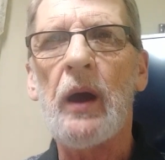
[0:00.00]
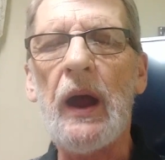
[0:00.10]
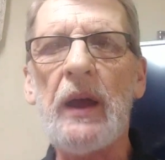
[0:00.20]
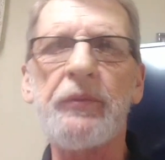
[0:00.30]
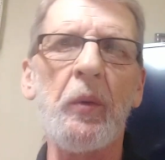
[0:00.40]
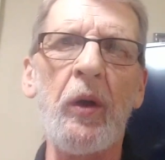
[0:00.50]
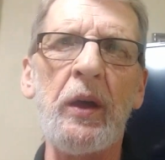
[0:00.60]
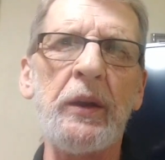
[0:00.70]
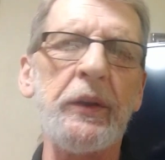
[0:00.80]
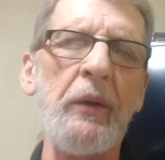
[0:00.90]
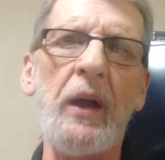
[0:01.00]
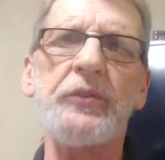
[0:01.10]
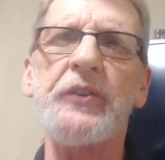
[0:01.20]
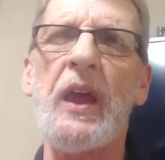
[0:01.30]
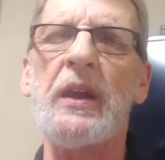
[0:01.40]
I, for one, do
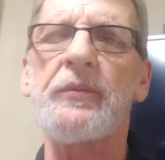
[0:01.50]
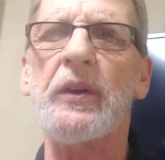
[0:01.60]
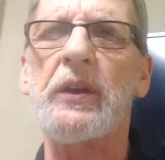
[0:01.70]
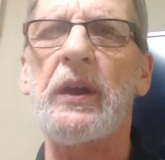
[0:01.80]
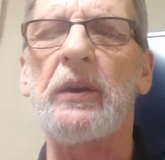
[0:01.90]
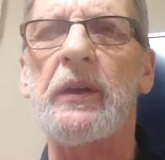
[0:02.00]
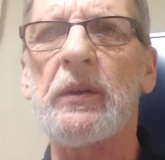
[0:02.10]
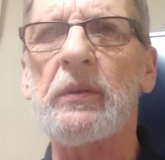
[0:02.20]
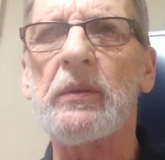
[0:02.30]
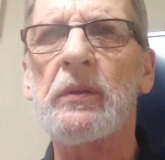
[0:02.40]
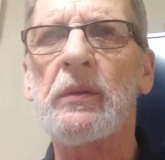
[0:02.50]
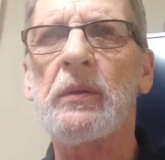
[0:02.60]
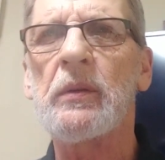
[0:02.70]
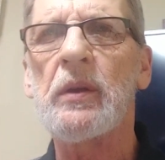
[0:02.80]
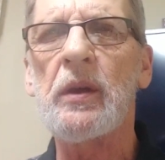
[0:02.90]
not stand for killing
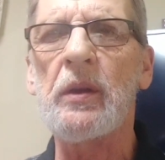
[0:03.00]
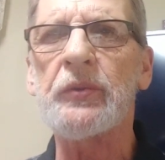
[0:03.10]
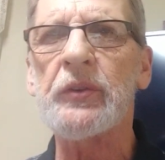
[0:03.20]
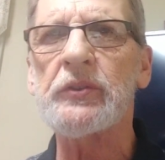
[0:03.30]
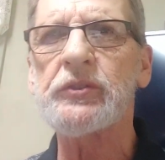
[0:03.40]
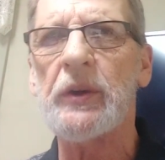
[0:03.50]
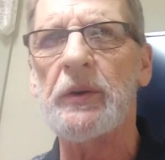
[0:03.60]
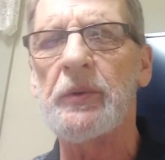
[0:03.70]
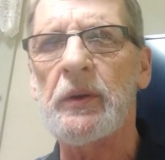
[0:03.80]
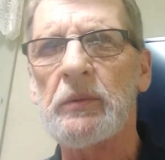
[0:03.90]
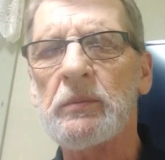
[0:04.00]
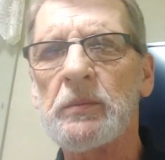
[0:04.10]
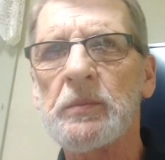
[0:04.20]
innocent children.